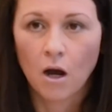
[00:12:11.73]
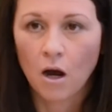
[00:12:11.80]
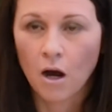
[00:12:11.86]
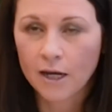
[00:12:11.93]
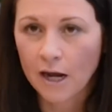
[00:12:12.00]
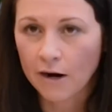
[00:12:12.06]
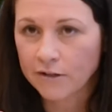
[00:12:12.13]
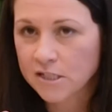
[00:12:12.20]

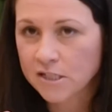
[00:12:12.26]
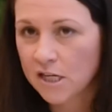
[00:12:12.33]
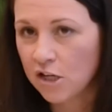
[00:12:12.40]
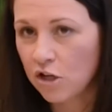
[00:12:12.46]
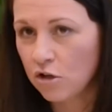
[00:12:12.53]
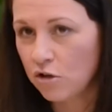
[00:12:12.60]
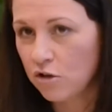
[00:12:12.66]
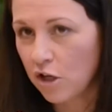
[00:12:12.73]
I
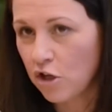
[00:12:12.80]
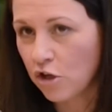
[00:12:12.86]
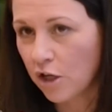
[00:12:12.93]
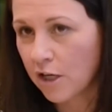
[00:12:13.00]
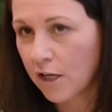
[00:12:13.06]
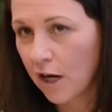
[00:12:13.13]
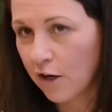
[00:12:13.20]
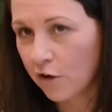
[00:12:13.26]
guarantee you that you
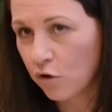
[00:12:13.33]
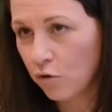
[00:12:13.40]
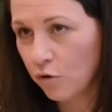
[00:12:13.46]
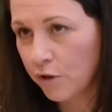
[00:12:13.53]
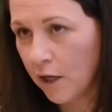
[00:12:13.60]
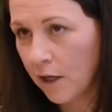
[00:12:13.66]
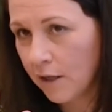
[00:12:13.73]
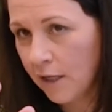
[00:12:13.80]
can cut a
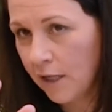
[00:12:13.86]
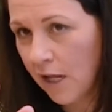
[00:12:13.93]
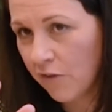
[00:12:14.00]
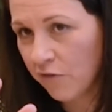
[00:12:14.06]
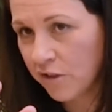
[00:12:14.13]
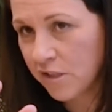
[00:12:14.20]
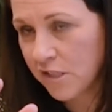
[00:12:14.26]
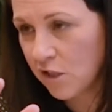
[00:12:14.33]
corner in
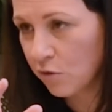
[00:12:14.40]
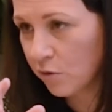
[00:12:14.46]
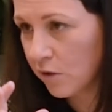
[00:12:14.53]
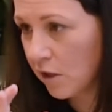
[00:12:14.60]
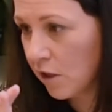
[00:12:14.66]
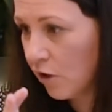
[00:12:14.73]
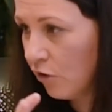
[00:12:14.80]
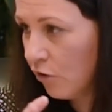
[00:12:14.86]
every single
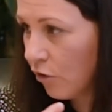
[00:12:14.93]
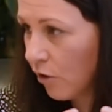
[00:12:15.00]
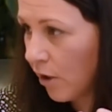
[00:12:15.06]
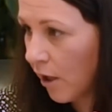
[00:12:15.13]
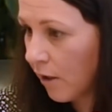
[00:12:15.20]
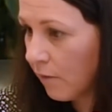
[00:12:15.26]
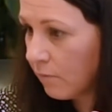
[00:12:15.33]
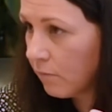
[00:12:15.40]
thing that you do
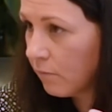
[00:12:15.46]
there.